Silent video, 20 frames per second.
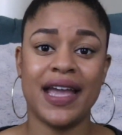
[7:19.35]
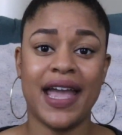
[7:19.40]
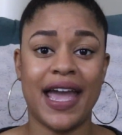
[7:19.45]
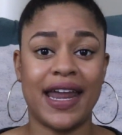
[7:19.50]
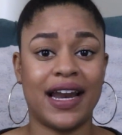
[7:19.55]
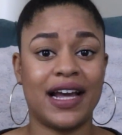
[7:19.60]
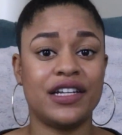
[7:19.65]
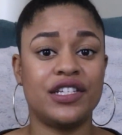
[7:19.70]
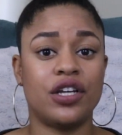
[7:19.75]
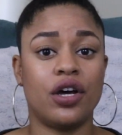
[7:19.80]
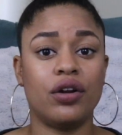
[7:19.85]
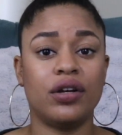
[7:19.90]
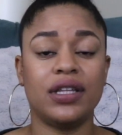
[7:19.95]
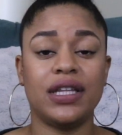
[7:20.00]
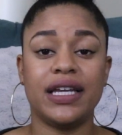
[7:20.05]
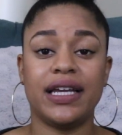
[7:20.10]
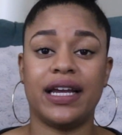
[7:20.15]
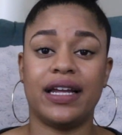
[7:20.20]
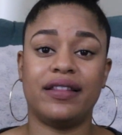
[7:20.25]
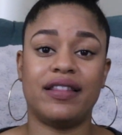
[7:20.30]
And I
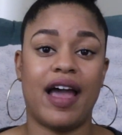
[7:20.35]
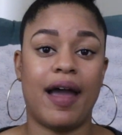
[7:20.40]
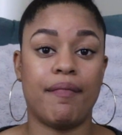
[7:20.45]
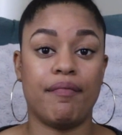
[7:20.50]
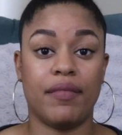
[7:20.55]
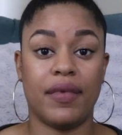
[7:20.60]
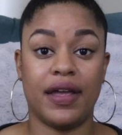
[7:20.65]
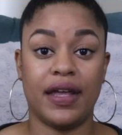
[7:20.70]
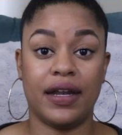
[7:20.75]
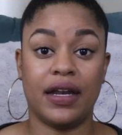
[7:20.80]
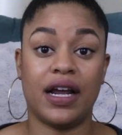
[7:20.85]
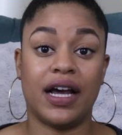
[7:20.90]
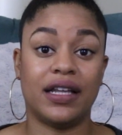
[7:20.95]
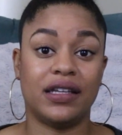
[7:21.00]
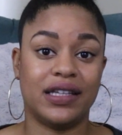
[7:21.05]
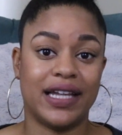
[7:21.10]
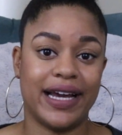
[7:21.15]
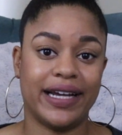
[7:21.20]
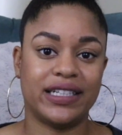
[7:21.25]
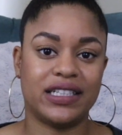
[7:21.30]
totally get that men
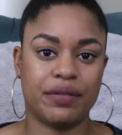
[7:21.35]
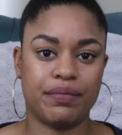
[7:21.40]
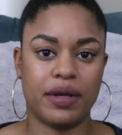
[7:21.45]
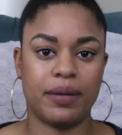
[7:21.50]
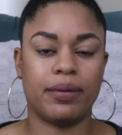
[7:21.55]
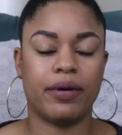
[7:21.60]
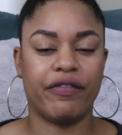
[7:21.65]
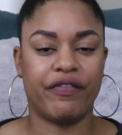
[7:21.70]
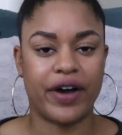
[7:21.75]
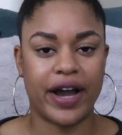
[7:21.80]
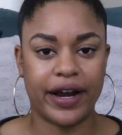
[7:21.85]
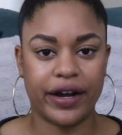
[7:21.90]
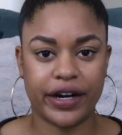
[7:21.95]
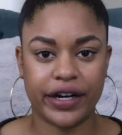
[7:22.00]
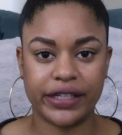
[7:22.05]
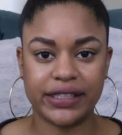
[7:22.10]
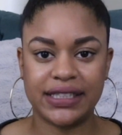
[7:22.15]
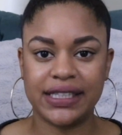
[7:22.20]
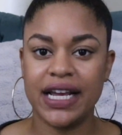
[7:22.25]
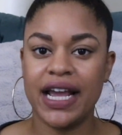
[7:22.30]
like to be
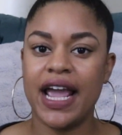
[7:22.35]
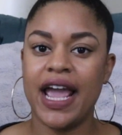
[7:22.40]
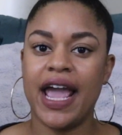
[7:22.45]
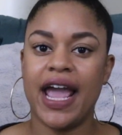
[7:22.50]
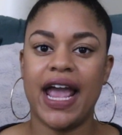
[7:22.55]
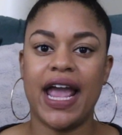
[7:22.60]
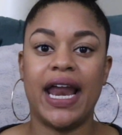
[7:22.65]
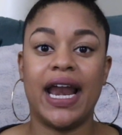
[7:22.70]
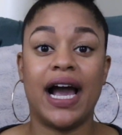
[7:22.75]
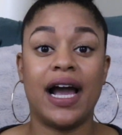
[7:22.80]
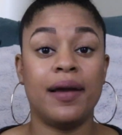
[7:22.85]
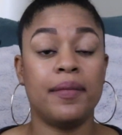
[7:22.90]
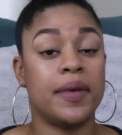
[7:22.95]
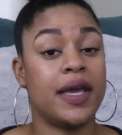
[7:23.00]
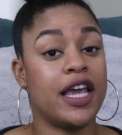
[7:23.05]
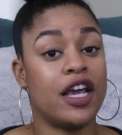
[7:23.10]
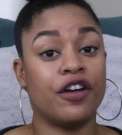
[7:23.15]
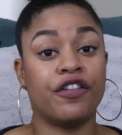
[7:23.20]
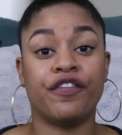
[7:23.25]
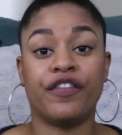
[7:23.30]
providers, and I'm
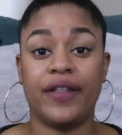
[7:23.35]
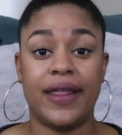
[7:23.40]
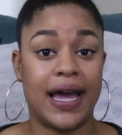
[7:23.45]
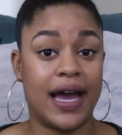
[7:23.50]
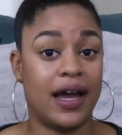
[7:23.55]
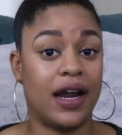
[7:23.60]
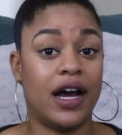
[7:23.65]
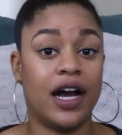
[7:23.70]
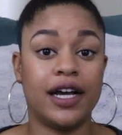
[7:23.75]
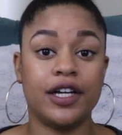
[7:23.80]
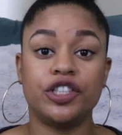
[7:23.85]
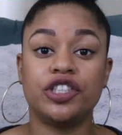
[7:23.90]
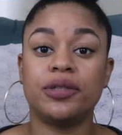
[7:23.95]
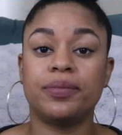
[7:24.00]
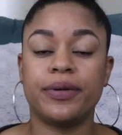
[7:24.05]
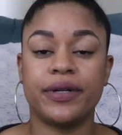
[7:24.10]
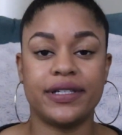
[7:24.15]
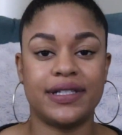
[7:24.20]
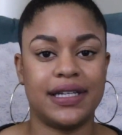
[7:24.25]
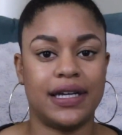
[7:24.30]
here for that
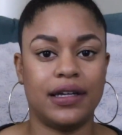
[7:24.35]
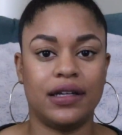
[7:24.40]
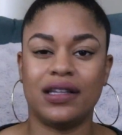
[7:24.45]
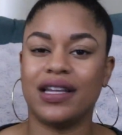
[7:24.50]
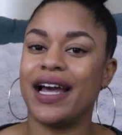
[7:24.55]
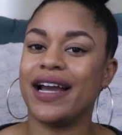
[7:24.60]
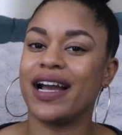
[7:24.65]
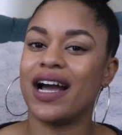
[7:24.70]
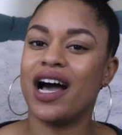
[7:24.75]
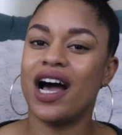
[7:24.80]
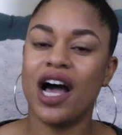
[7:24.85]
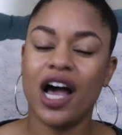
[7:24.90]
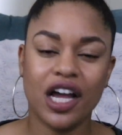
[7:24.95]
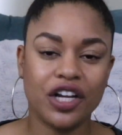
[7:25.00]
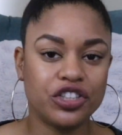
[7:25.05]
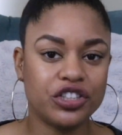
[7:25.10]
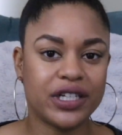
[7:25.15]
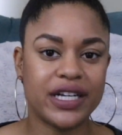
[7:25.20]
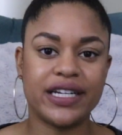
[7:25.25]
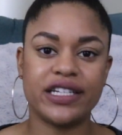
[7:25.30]
100%, like
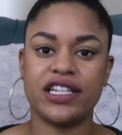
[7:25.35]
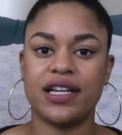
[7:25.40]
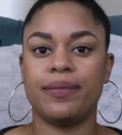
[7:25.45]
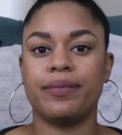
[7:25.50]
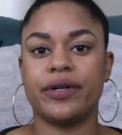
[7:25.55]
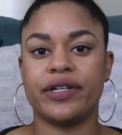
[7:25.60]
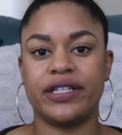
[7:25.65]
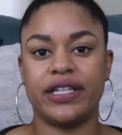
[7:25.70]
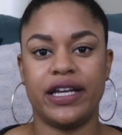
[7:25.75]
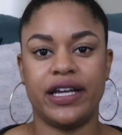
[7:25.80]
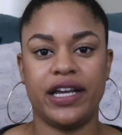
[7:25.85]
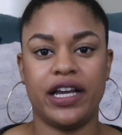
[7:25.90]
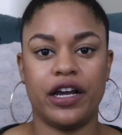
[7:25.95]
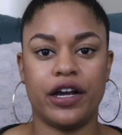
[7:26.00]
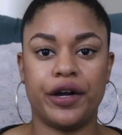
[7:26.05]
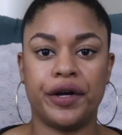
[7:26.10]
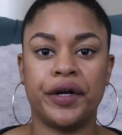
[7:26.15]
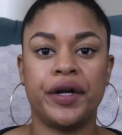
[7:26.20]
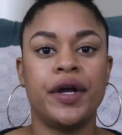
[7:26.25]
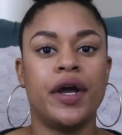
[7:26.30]
110%
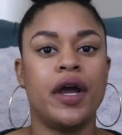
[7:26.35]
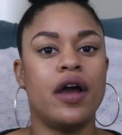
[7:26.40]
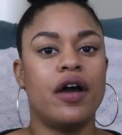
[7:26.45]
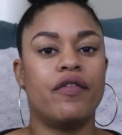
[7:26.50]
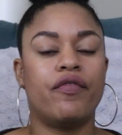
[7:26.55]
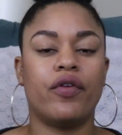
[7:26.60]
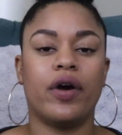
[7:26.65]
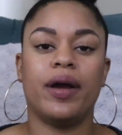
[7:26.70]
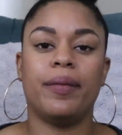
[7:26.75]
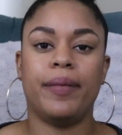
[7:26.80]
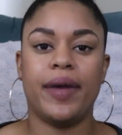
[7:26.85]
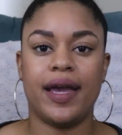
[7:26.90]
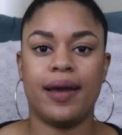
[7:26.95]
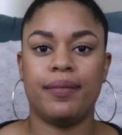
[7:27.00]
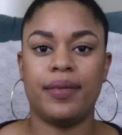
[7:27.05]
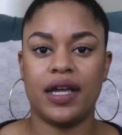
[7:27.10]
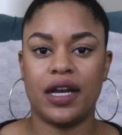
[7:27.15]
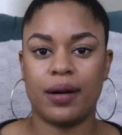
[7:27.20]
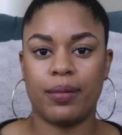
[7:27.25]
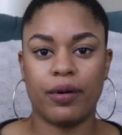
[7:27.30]
here for a
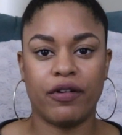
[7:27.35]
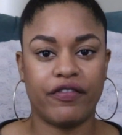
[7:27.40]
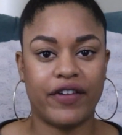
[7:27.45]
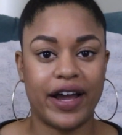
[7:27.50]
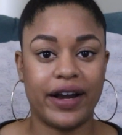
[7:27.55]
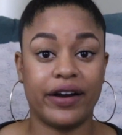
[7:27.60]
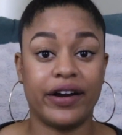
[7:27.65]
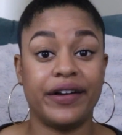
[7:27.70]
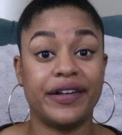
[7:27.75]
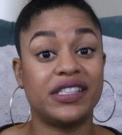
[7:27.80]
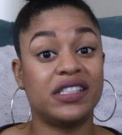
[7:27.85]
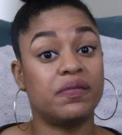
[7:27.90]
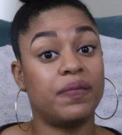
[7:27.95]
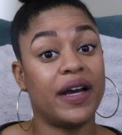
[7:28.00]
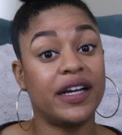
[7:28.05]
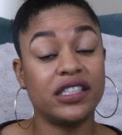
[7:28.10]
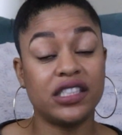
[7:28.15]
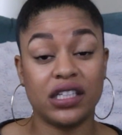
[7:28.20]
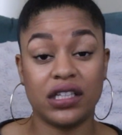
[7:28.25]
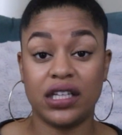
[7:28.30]
man being a provider,
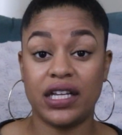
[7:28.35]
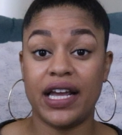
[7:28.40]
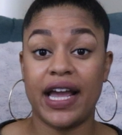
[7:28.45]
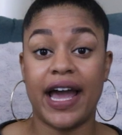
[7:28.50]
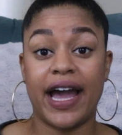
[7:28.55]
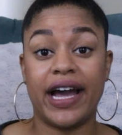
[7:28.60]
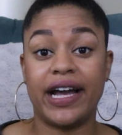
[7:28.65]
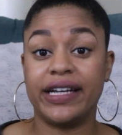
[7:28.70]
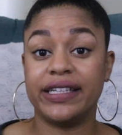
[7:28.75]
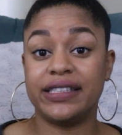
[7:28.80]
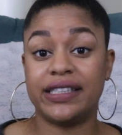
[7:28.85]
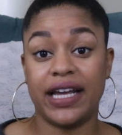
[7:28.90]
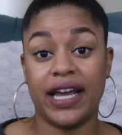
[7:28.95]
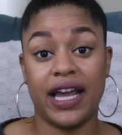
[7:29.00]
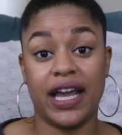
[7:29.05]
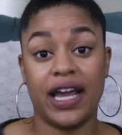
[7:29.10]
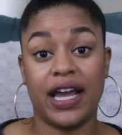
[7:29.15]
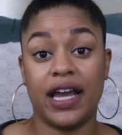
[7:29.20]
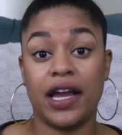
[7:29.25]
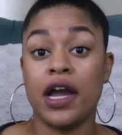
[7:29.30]
especially as
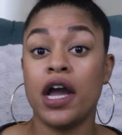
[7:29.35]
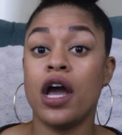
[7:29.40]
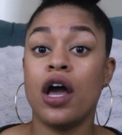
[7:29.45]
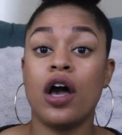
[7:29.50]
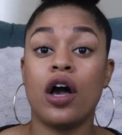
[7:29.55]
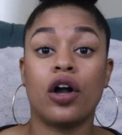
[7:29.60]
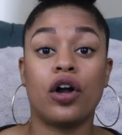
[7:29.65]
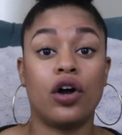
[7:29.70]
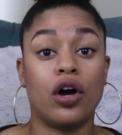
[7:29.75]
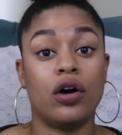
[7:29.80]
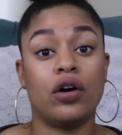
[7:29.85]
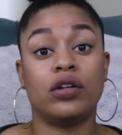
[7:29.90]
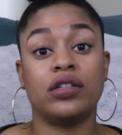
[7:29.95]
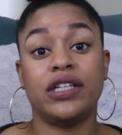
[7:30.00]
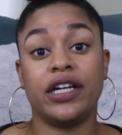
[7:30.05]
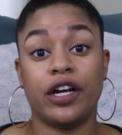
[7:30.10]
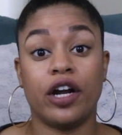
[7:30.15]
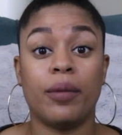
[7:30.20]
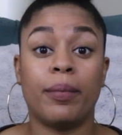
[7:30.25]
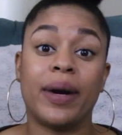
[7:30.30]
a gold
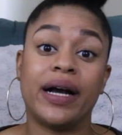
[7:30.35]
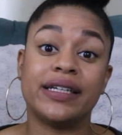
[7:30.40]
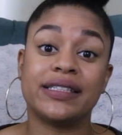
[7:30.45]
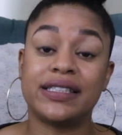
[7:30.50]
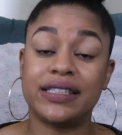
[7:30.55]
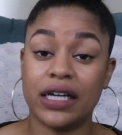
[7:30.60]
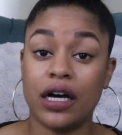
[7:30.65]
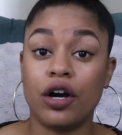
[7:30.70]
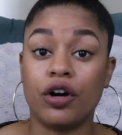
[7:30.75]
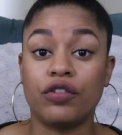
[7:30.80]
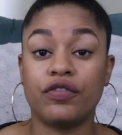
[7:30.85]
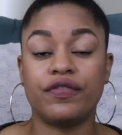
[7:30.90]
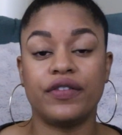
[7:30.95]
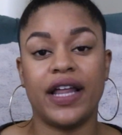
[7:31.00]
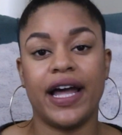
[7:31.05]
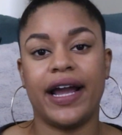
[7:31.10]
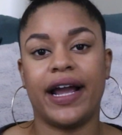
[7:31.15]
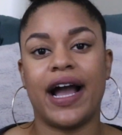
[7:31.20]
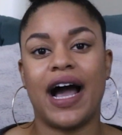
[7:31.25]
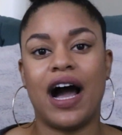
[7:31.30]
digger myself.
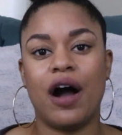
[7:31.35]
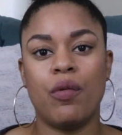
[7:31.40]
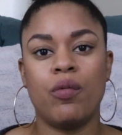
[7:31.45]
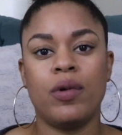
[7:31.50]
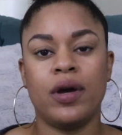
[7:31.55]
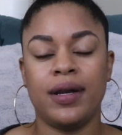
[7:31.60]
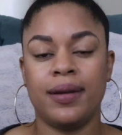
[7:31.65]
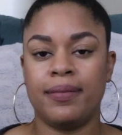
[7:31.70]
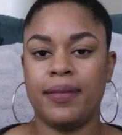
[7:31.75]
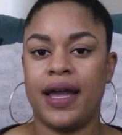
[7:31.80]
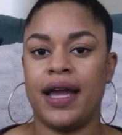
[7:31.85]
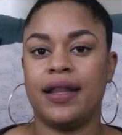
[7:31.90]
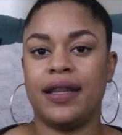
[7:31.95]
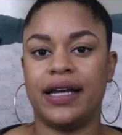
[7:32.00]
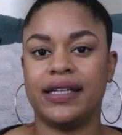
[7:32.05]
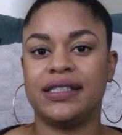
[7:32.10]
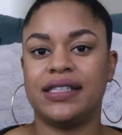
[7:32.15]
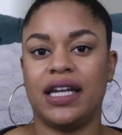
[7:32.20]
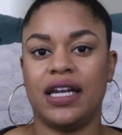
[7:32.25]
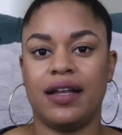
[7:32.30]
Like, I want a man
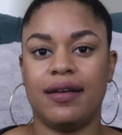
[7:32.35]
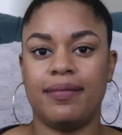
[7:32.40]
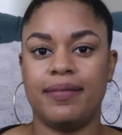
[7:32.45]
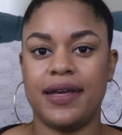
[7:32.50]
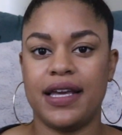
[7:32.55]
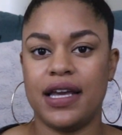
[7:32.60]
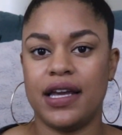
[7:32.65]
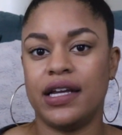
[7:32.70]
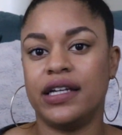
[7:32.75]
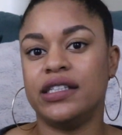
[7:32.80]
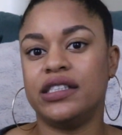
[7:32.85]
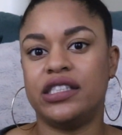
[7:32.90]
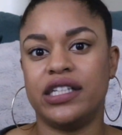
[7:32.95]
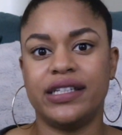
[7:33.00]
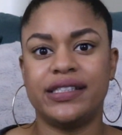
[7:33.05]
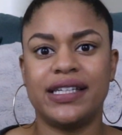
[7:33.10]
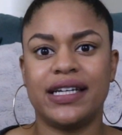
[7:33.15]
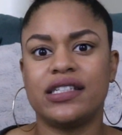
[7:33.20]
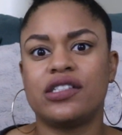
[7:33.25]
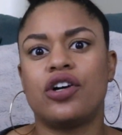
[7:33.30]
that's gonna be
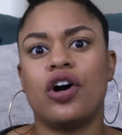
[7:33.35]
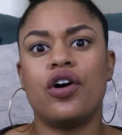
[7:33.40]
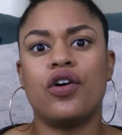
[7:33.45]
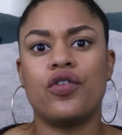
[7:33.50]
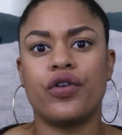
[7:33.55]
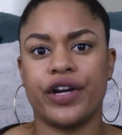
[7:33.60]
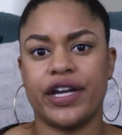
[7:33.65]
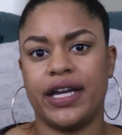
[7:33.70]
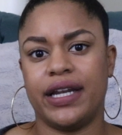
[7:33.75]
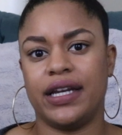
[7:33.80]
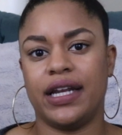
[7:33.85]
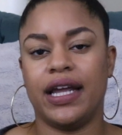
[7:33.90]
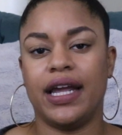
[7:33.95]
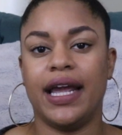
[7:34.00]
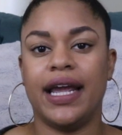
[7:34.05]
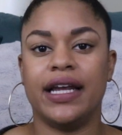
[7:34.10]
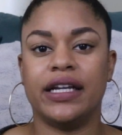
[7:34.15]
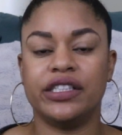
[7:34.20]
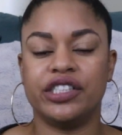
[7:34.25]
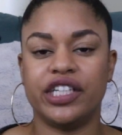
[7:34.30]
just as goal oriented
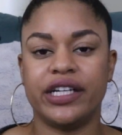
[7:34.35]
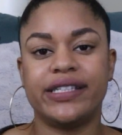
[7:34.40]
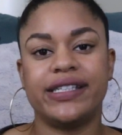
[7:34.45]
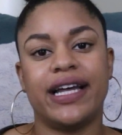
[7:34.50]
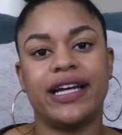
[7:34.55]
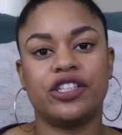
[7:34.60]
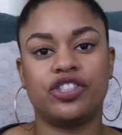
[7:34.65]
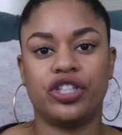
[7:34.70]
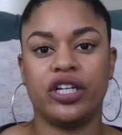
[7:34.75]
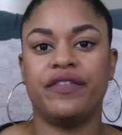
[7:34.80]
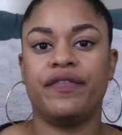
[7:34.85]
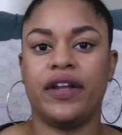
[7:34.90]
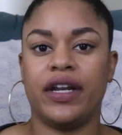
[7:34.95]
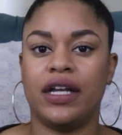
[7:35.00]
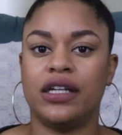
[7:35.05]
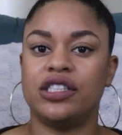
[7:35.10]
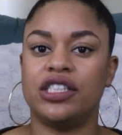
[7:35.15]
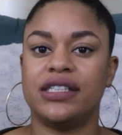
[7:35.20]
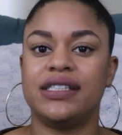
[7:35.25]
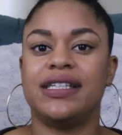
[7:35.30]
and just as driven
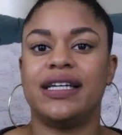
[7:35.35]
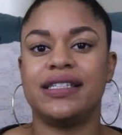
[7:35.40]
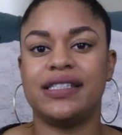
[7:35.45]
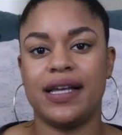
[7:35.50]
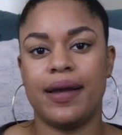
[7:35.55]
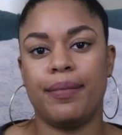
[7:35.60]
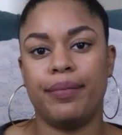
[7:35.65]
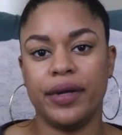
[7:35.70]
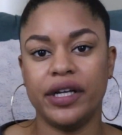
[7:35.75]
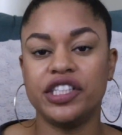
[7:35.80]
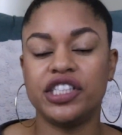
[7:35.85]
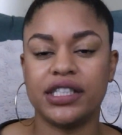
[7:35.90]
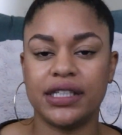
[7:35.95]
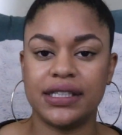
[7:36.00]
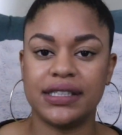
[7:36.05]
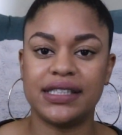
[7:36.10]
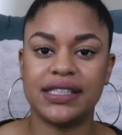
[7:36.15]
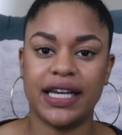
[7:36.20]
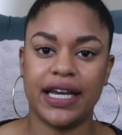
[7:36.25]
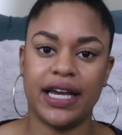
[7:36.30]
and just as
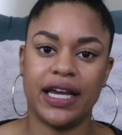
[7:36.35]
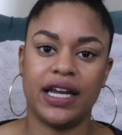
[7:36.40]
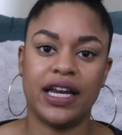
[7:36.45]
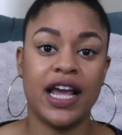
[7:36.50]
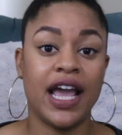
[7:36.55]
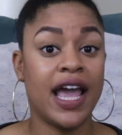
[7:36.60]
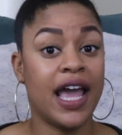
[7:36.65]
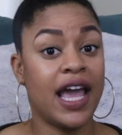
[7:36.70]
ambitious and